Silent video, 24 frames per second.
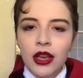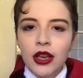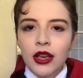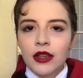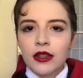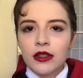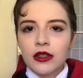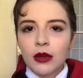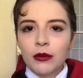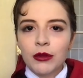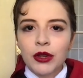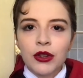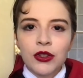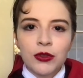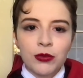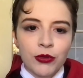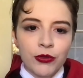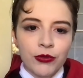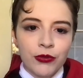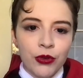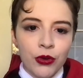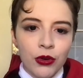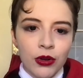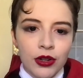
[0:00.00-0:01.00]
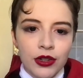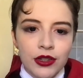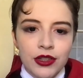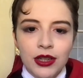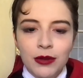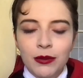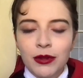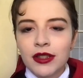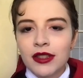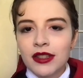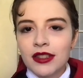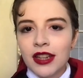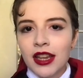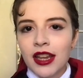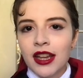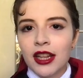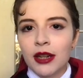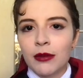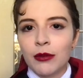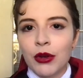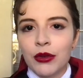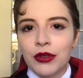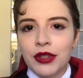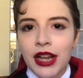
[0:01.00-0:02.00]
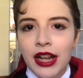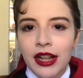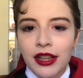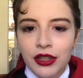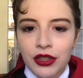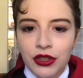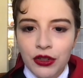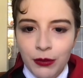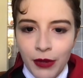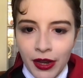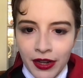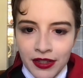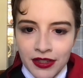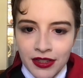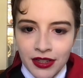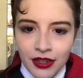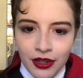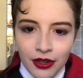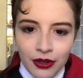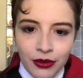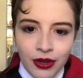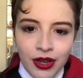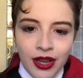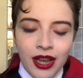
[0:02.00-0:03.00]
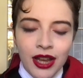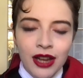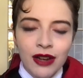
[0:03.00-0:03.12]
Some years before, she had been staying in a motel in New Mexico